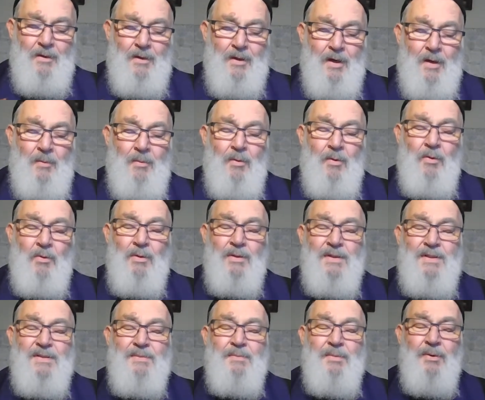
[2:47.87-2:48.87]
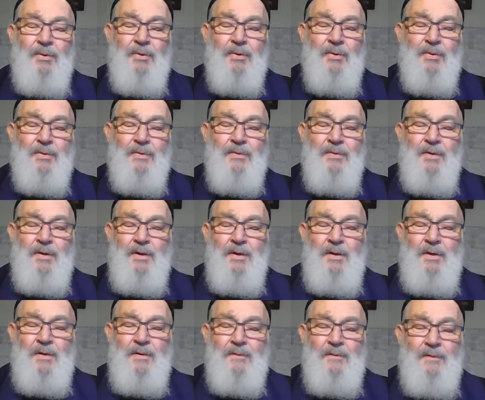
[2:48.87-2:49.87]
Come, Holy Spirit,
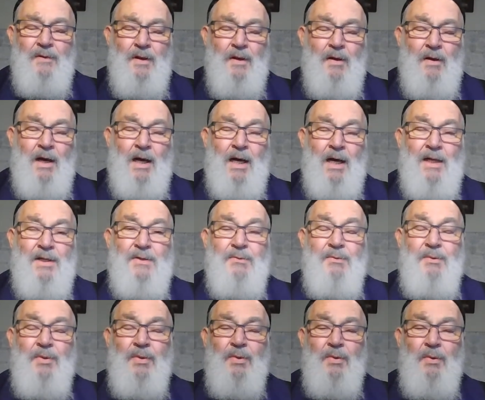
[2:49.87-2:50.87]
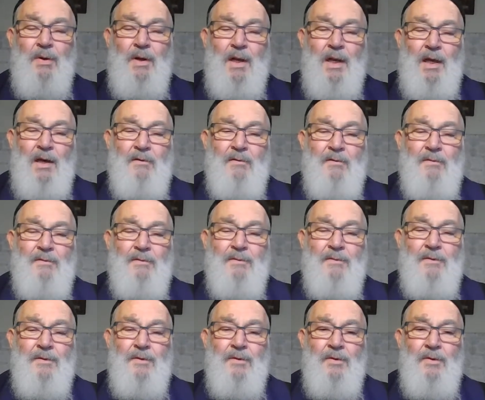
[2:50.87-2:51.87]
fill our hearts with your love.
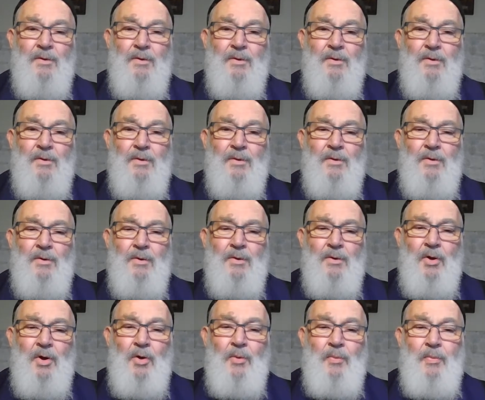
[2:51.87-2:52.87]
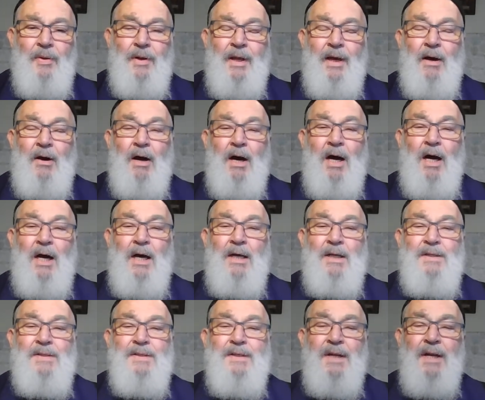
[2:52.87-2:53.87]
Open our
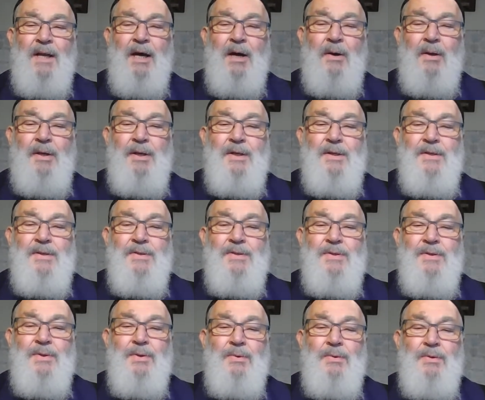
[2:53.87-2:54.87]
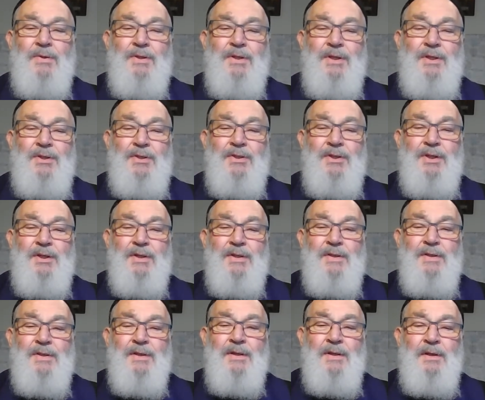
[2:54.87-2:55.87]
eyes and our ears to your
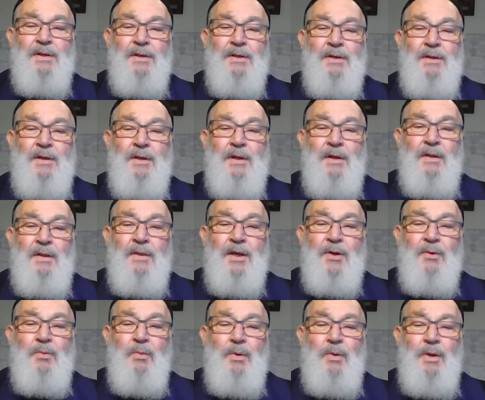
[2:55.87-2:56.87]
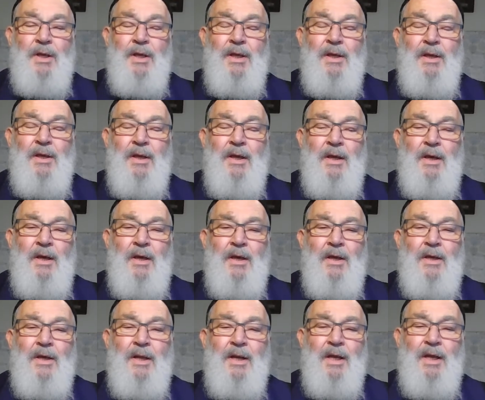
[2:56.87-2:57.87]
teachings, that we
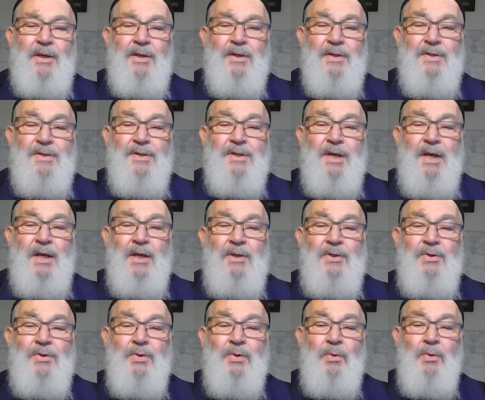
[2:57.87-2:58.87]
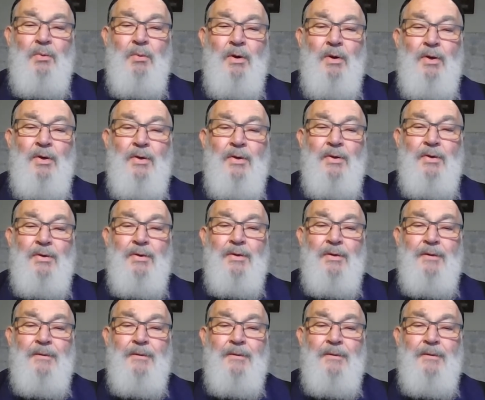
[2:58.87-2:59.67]
can understand your word.